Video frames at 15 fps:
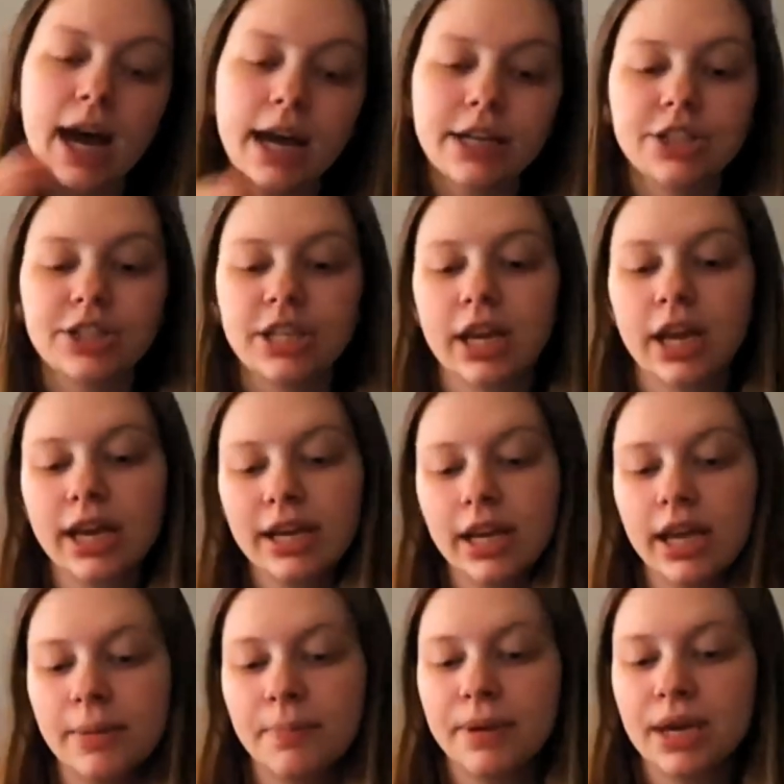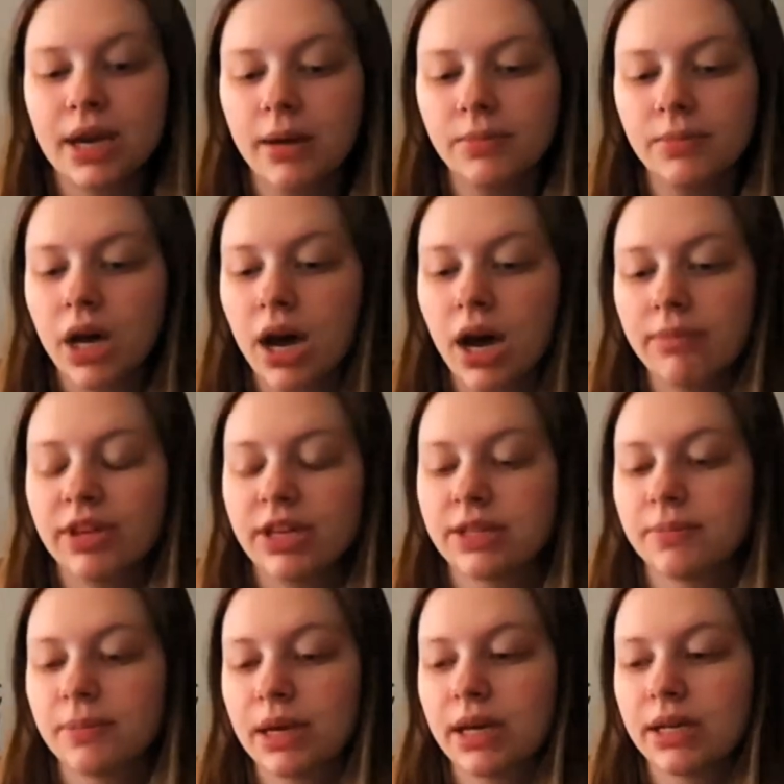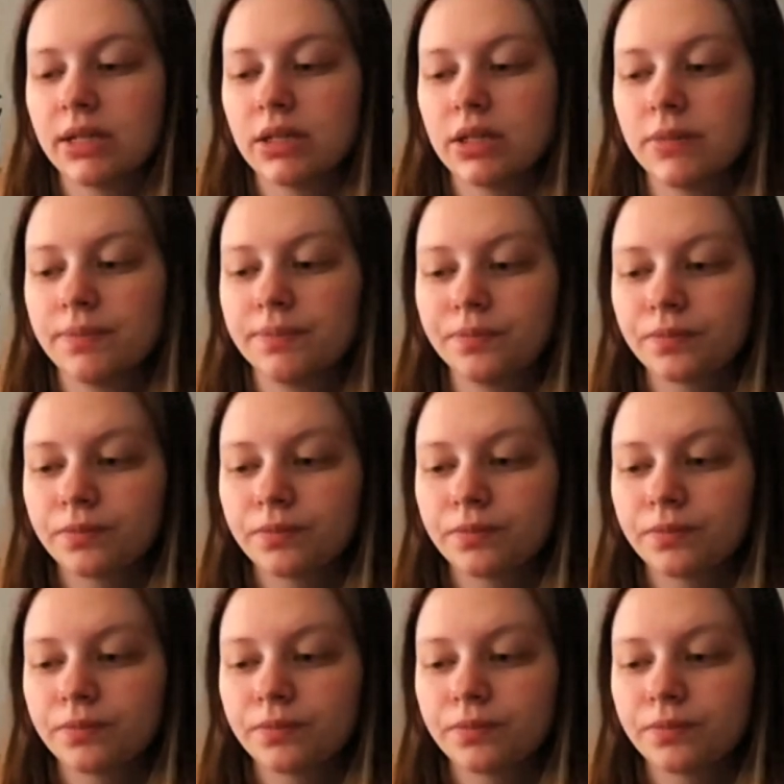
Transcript: I just think it becomes obvious because